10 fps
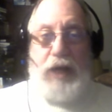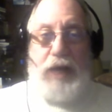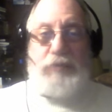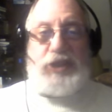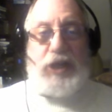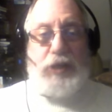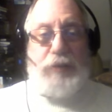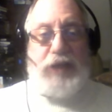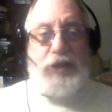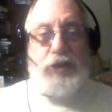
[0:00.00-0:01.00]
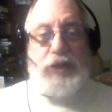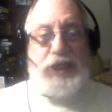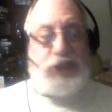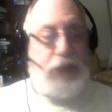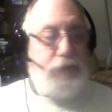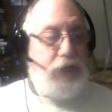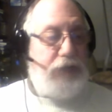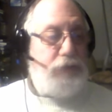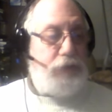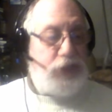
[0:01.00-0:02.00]
Well, I'm sorry about the glitch. I'm
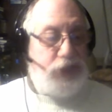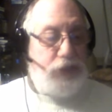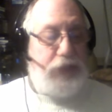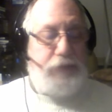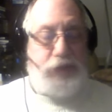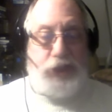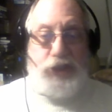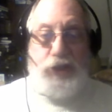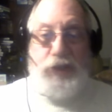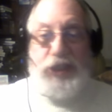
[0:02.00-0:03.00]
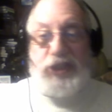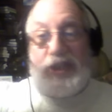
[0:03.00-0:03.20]
glad we were still able to do